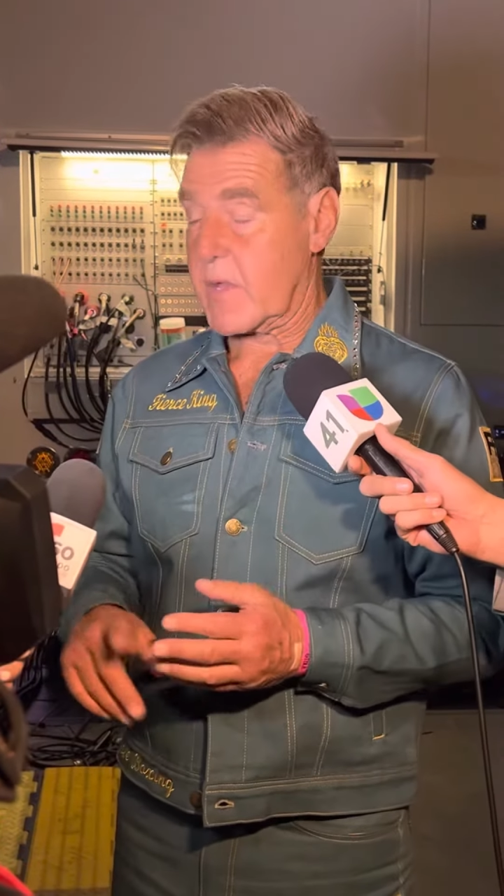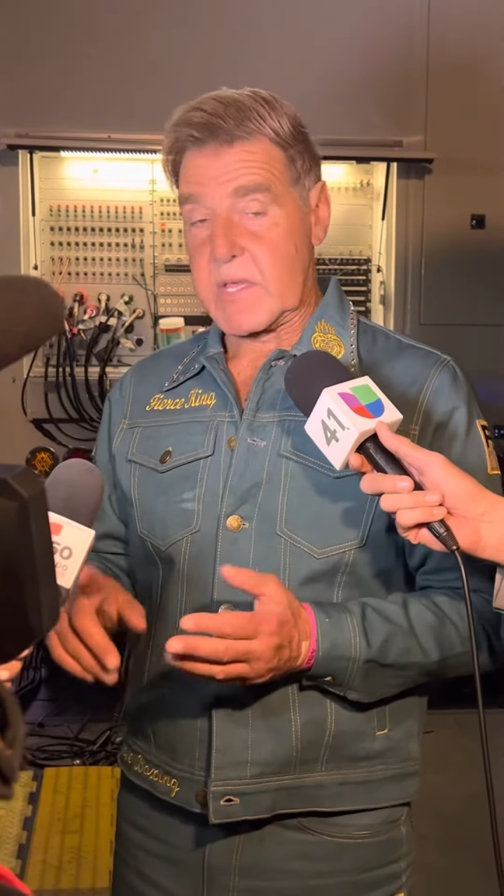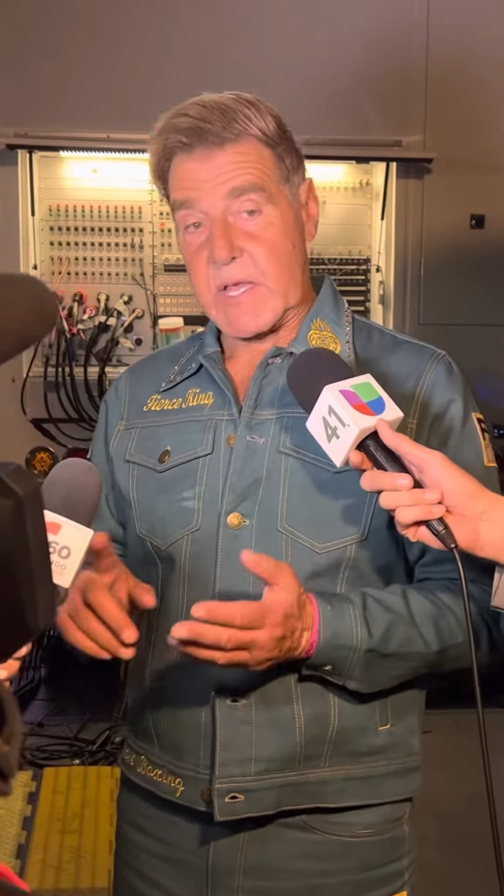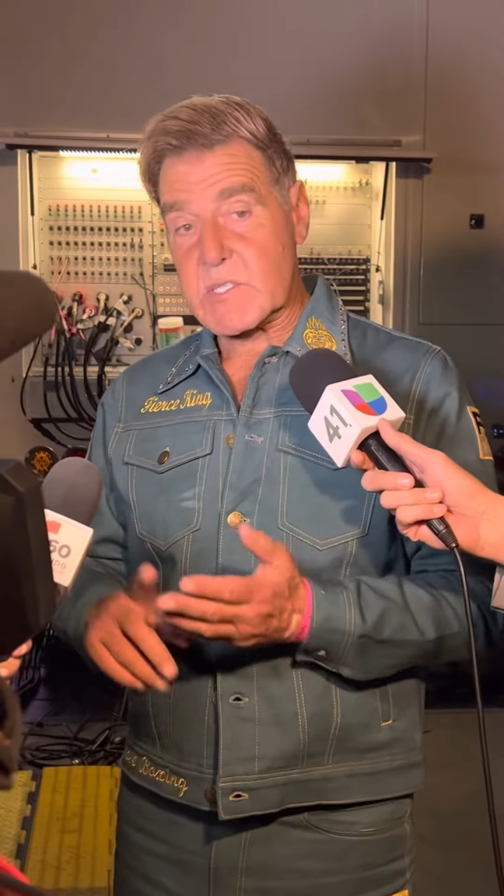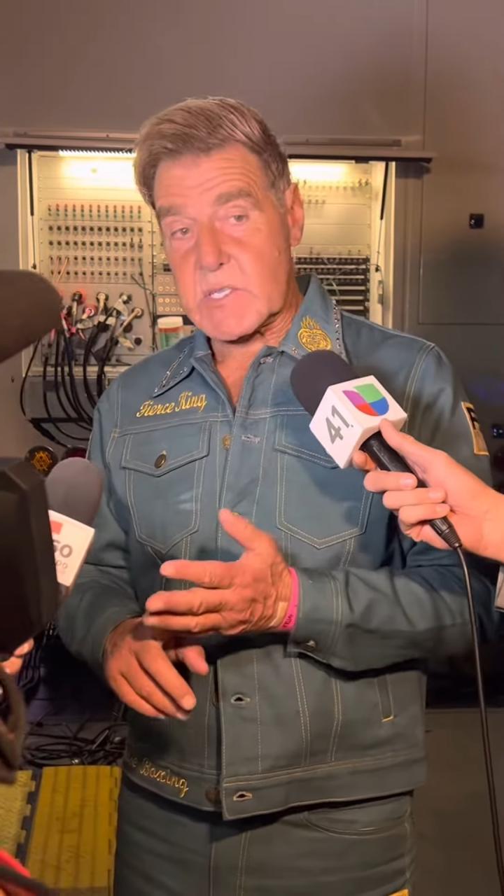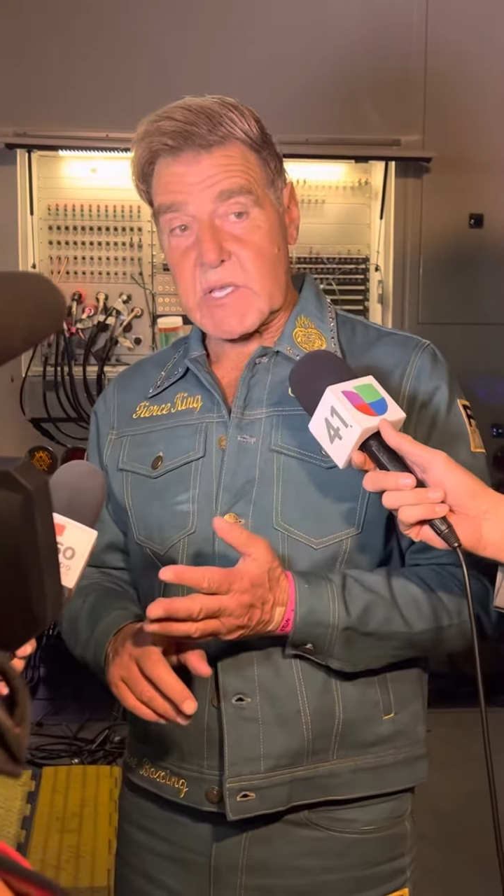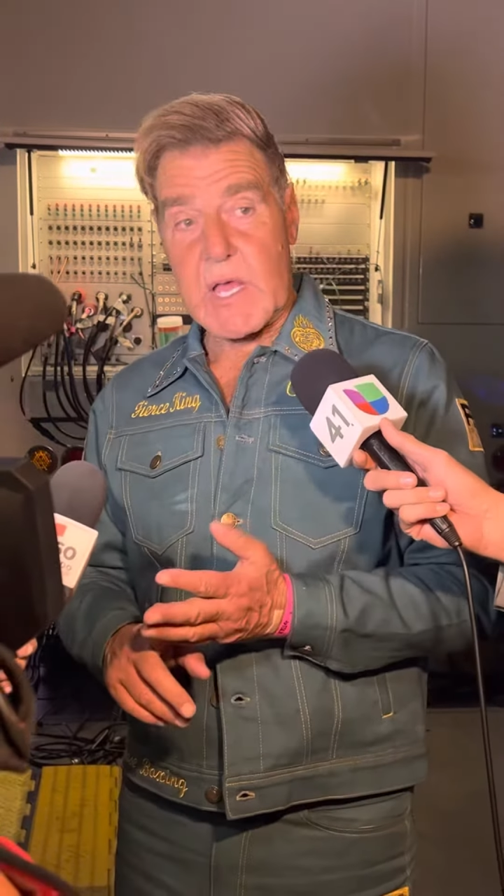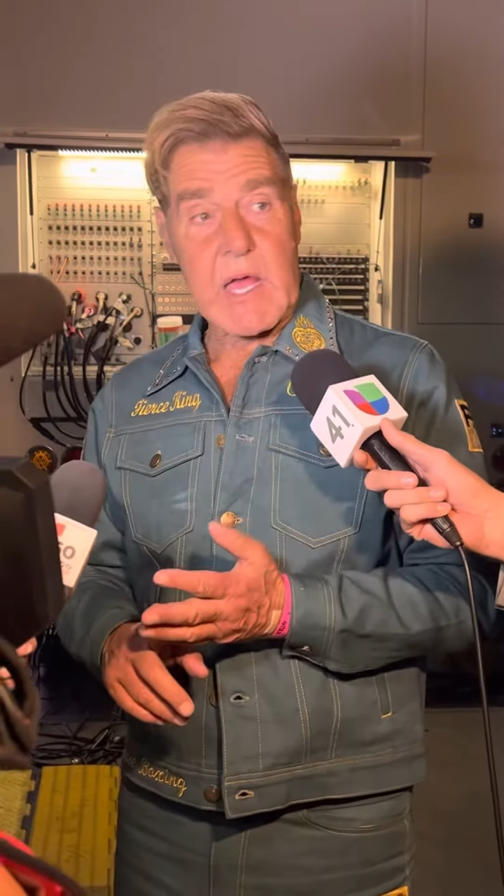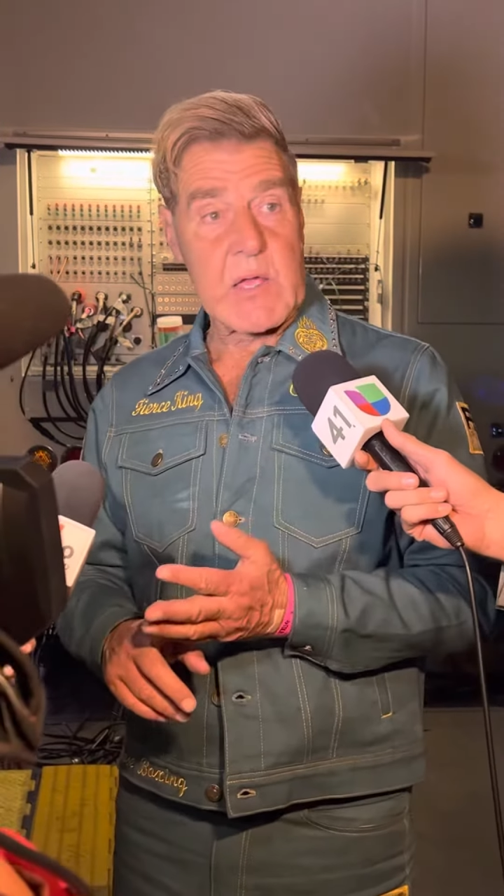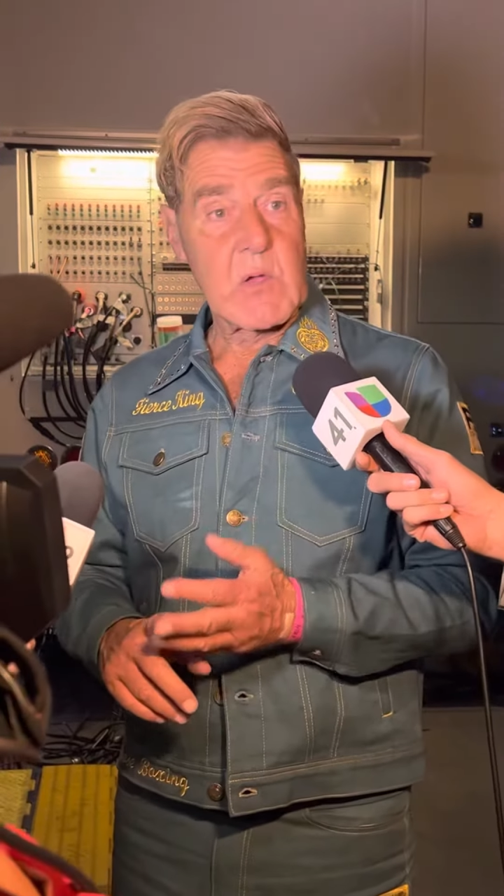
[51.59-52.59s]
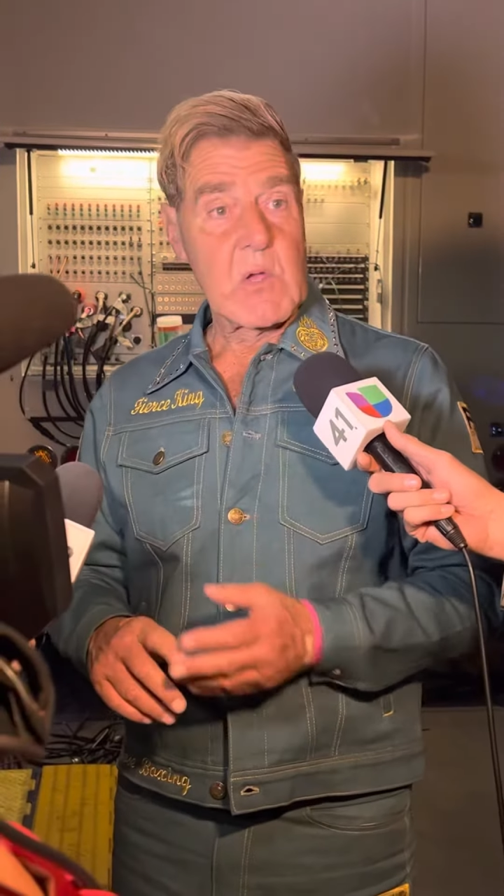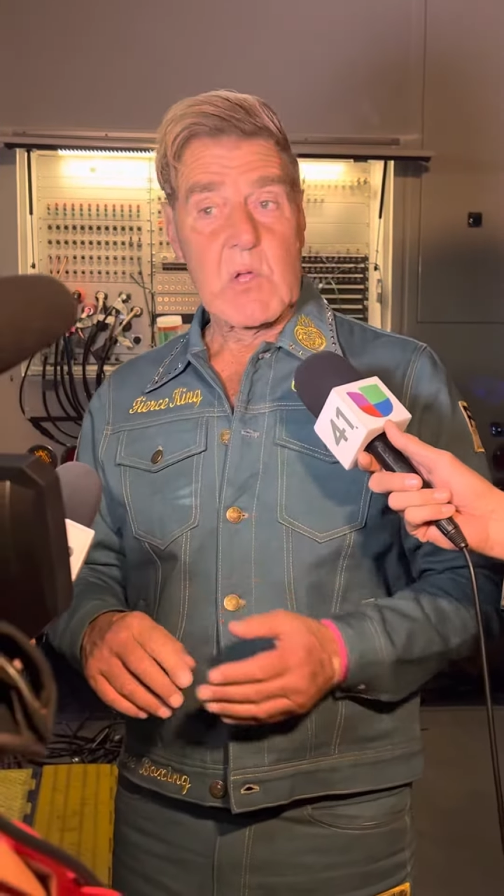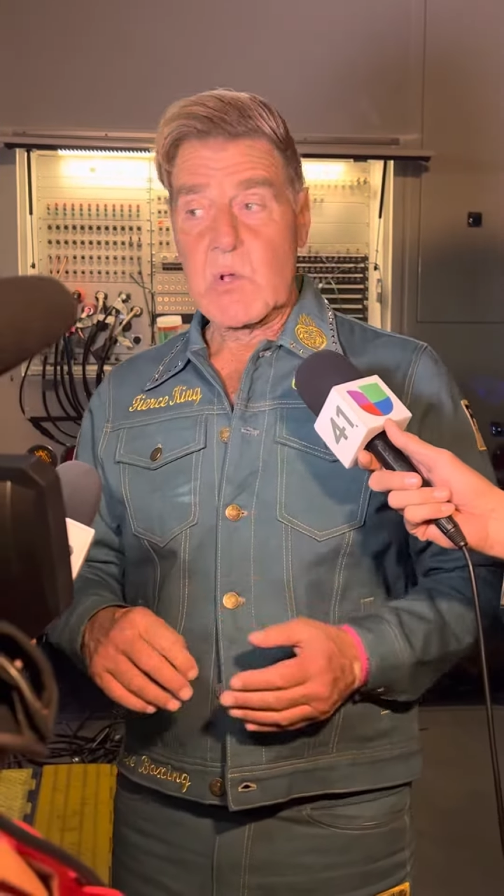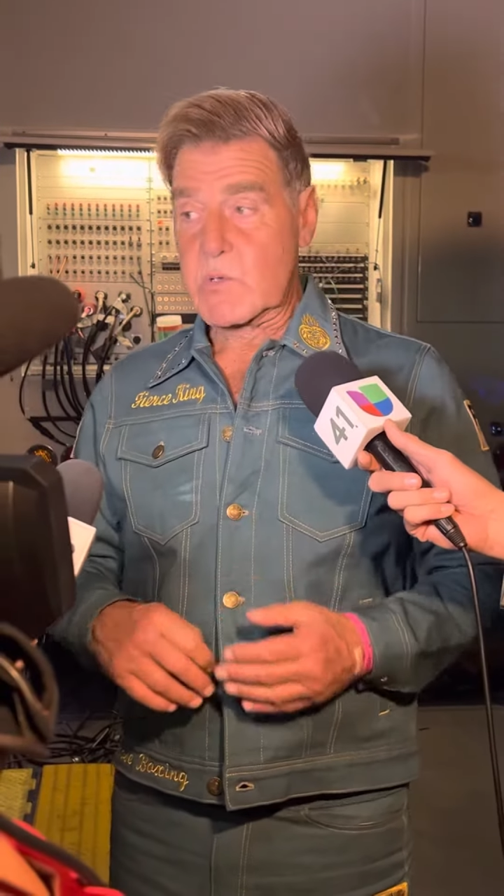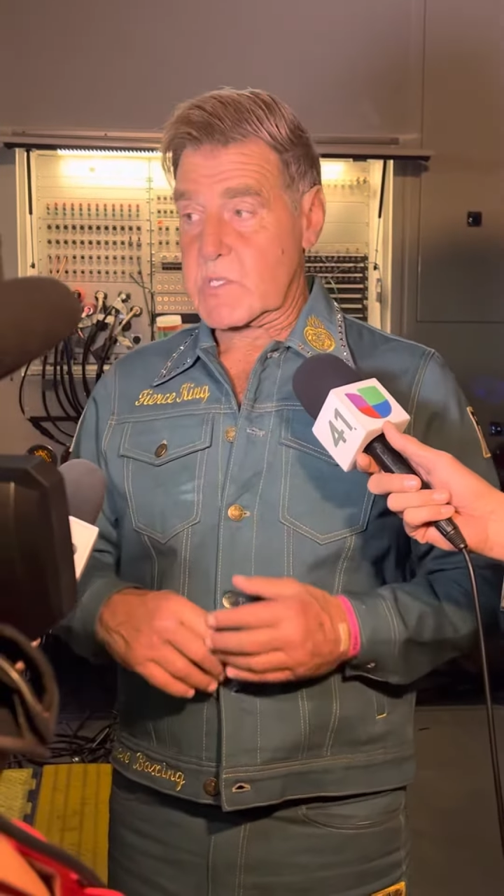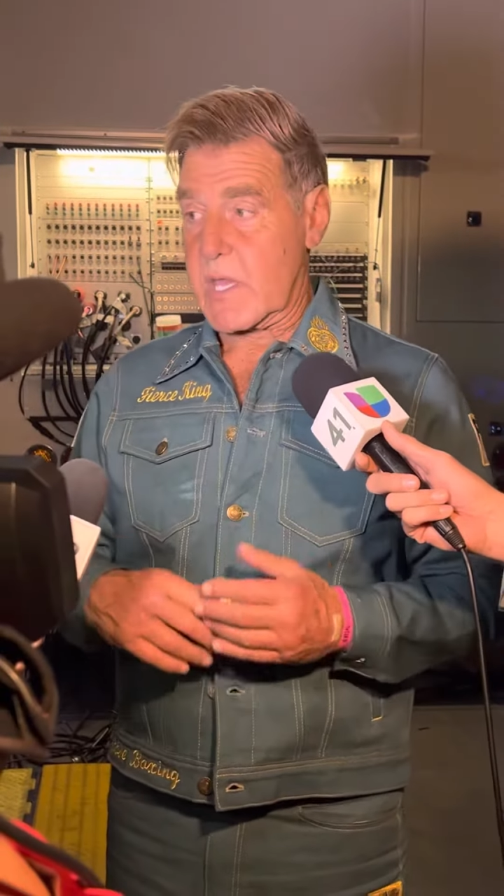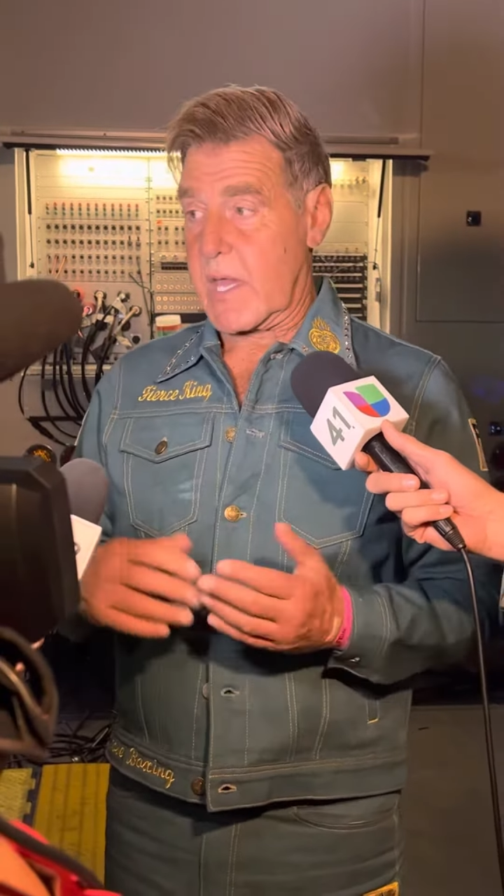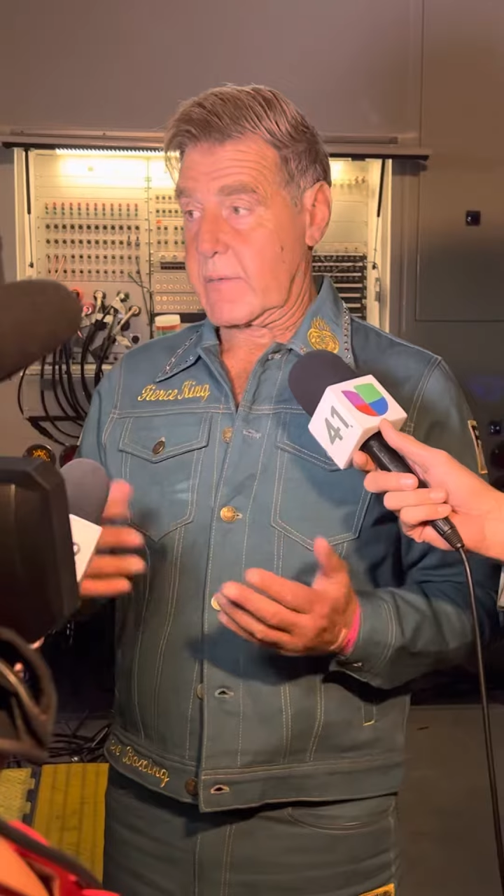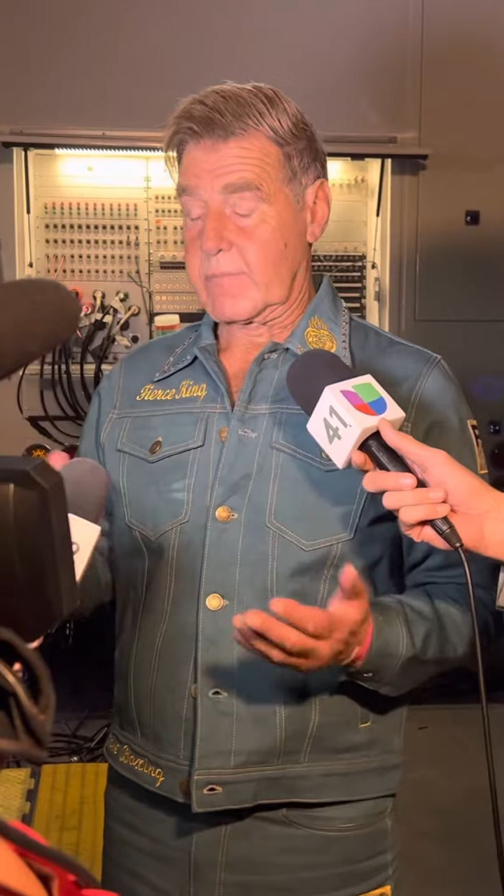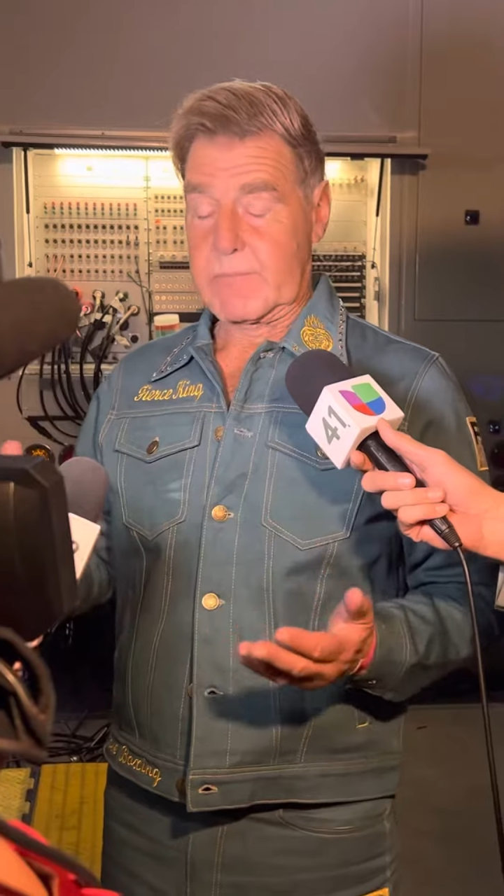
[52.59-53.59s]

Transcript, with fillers: against a guy who's got